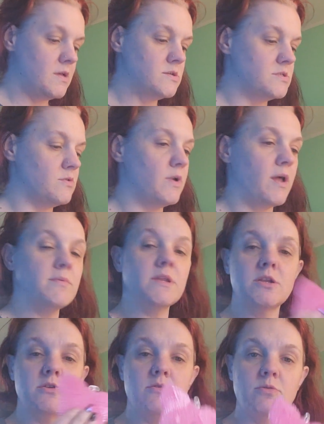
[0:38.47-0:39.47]
So what I'm
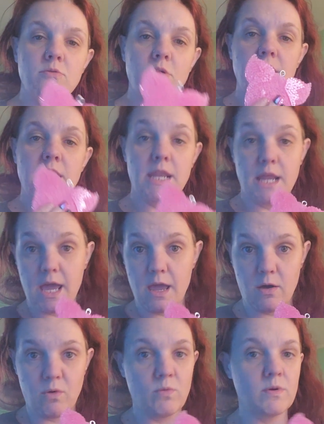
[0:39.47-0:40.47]
going to do
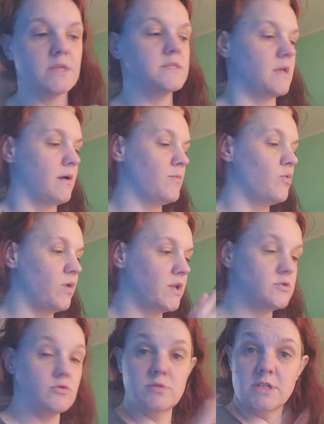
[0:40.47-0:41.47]
now is I'm
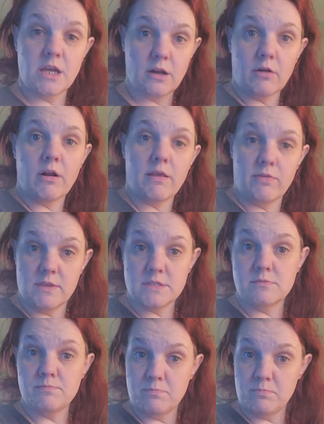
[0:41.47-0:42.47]
going to decorate
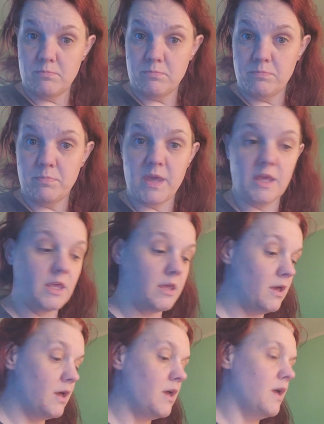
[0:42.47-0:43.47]
this
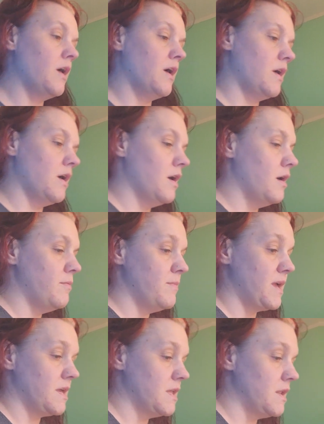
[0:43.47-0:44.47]
piggy
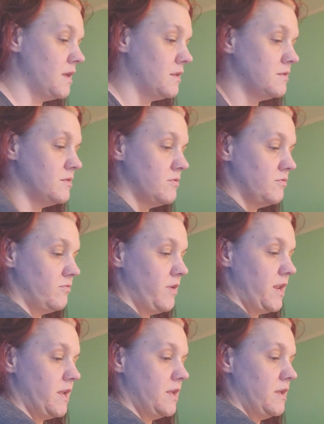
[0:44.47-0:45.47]
and get it
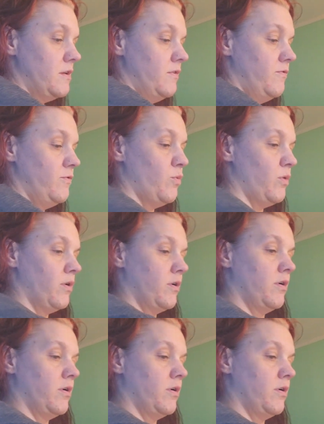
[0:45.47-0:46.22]
ready for